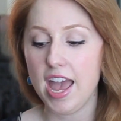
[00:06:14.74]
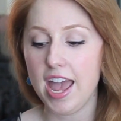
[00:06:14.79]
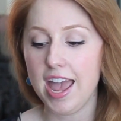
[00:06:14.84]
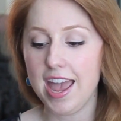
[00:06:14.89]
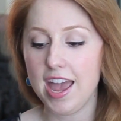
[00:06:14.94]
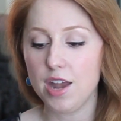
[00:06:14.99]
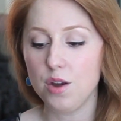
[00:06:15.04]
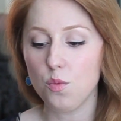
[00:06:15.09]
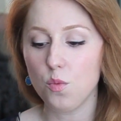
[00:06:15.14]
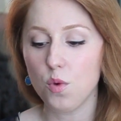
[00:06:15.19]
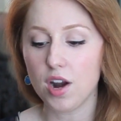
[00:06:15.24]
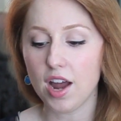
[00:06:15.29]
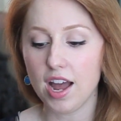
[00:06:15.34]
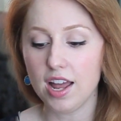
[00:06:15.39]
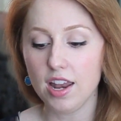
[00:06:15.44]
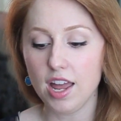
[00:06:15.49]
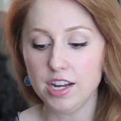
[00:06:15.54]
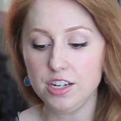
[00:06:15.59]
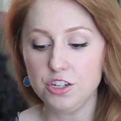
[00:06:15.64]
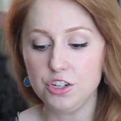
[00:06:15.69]
And what
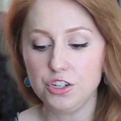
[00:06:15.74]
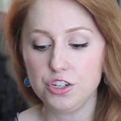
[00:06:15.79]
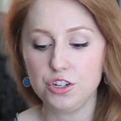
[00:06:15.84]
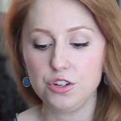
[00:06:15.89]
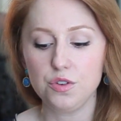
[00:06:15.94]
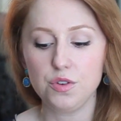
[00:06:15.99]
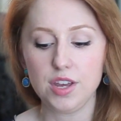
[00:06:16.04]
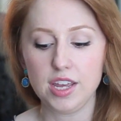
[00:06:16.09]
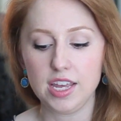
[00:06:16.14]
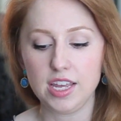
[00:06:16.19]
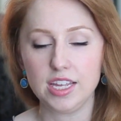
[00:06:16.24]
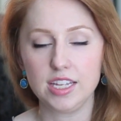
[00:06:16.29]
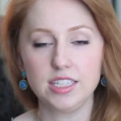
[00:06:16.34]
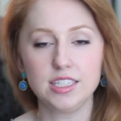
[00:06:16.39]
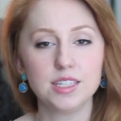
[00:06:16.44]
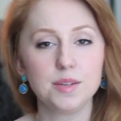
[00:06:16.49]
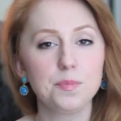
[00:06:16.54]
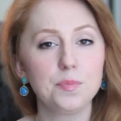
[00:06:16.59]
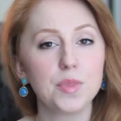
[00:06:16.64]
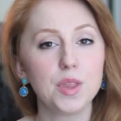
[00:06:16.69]
I like to do
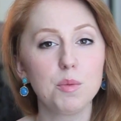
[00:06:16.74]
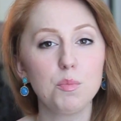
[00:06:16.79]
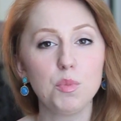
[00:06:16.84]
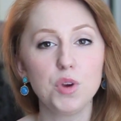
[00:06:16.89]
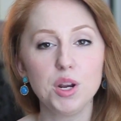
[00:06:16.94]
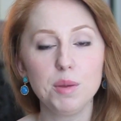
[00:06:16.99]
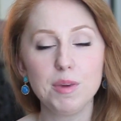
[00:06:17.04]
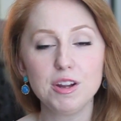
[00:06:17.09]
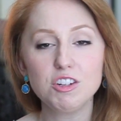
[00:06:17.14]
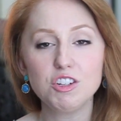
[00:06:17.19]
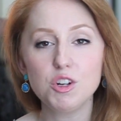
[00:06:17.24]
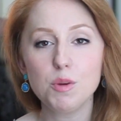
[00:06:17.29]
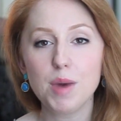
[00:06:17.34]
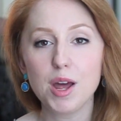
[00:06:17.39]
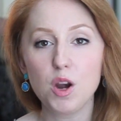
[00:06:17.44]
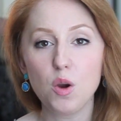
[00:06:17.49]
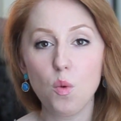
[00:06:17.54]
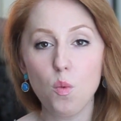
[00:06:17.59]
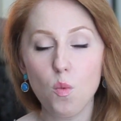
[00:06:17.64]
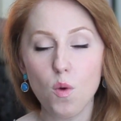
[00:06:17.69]
is pretty much no
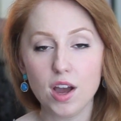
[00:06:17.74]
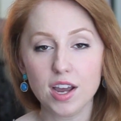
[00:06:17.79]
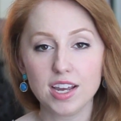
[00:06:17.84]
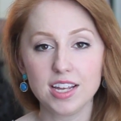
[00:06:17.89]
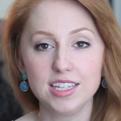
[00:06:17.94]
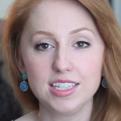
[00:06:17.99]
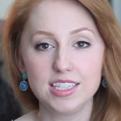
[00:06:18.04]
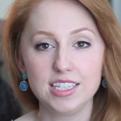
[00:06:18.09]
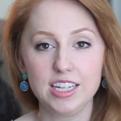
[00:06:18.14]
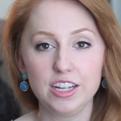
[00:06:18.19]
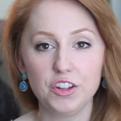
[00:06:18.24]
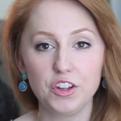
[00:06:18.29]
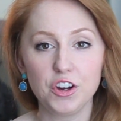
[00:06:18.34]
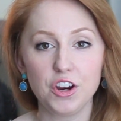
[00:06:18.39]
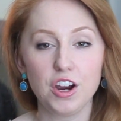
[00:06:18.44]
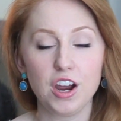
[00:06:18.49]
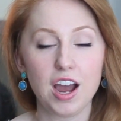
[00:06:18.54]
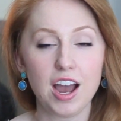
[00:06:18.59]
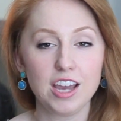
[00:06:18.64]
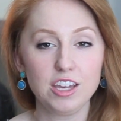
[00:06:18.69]
matter what
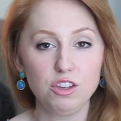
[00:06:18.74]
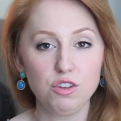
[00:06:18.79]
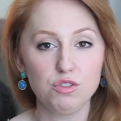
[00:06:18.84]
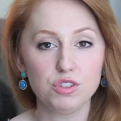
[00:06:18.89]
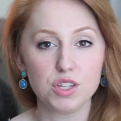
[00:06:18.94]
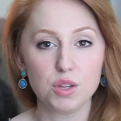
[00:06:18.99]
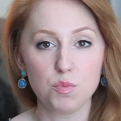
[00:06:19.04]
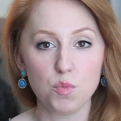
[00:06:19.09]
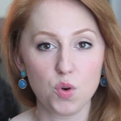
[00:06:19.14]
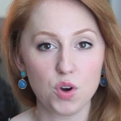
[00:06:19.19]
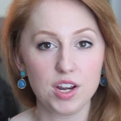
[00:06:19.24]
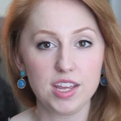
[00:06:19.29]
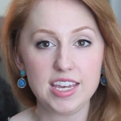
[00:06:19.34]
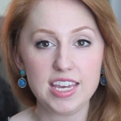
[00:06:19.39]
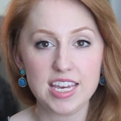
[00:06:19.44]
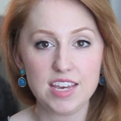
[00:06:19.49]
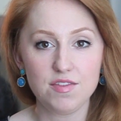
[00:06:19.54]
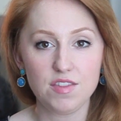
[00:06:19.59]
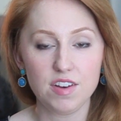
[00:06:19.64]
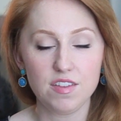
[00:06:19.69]
concealer I use in the morning,
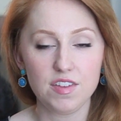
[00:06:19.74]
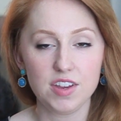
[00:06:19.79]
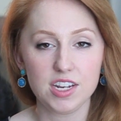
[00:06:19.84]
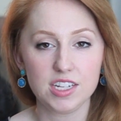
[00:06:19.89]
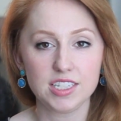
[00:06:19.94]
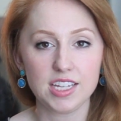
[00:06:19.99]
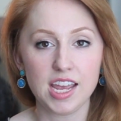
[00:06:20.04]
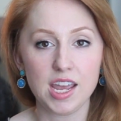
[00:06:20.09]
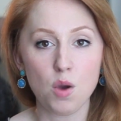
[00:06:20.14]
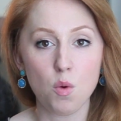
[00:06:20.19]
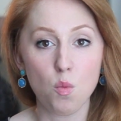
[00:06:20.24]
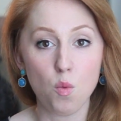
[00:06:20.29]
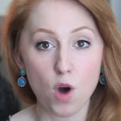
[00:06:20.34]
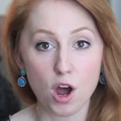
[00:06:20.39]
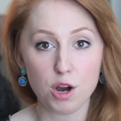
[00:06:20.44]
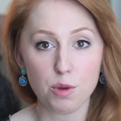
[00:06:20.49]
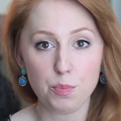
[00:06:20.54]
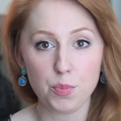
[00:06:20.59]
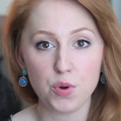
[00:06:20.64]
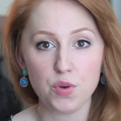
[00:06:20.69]
even if it is a
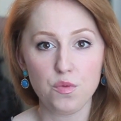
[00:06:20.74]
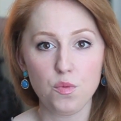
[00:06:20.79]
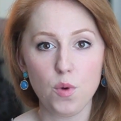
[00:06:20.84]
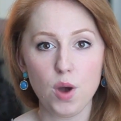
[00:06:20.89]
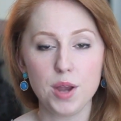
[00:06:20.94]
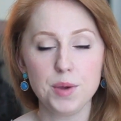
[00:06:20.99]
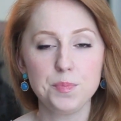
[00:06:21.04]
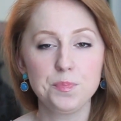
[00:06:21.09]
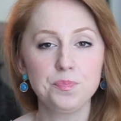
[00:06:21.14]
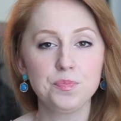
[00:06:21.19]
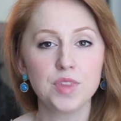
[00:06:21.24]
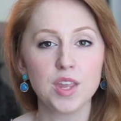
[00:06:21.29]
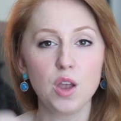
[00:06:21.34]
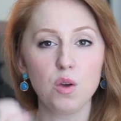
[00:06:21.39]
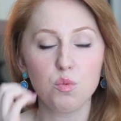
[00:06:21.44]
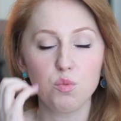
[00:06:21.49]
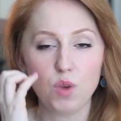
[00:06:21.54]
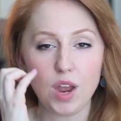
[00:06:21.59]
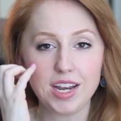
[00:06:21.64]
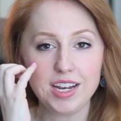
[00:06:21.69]
waterproof one,
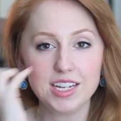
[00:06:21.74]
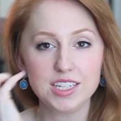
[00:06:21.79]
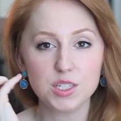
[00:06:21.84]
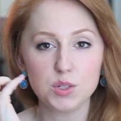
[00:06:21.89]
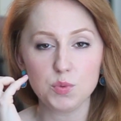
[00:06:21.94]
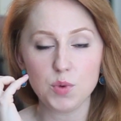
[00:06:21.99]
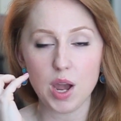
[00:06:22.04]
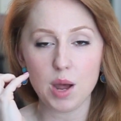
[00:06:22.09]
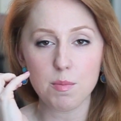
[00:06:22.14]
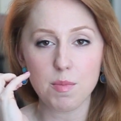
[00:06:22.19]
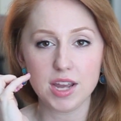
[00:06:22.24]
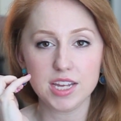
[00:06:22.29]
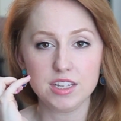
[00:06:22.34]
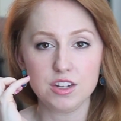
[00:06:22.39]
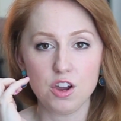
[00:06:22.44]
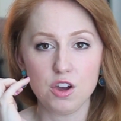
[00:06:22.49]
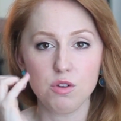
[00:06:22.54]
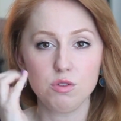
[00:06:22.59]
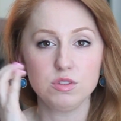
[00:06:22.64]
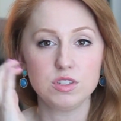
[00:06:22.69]
redness around my
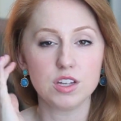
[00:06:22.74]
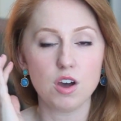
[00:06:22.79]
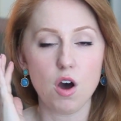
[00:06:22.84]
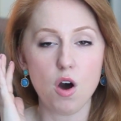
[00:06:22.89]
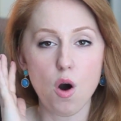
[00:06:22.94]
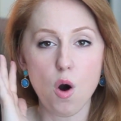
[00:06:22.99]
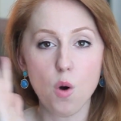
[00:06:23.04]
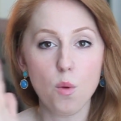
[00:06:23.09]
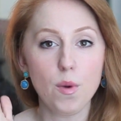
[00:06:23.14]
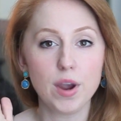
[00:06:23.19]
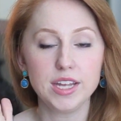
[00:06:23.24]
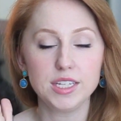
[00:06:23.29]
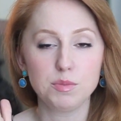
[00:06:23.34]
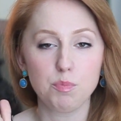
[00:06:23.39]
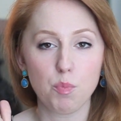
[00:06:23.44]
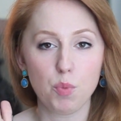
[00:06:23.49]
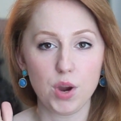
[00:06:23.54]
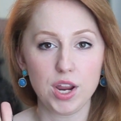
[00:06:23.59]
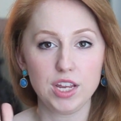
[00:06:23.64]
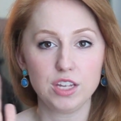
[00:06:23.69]
nose
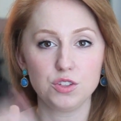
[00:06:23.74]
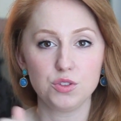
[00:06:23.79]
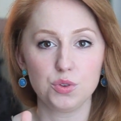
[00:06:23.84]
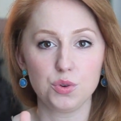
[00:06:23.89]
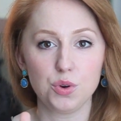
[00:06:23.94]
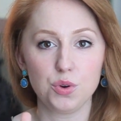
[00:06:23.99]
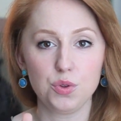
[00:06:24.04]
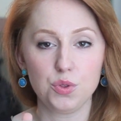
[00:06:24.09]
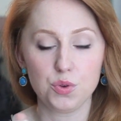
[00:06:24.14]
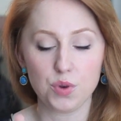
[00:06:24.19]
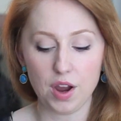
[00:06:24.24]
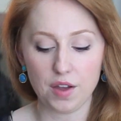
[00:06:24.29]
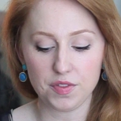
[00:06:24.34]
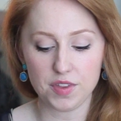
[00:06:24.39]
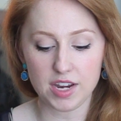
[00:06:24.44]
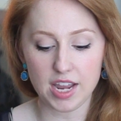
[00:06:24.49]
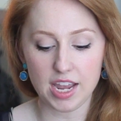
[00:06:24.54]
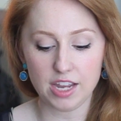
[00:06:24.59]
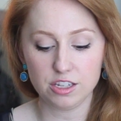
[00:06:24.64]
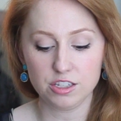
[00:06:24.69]
always breaks through throughout
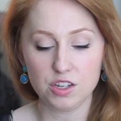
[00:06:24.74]
the day.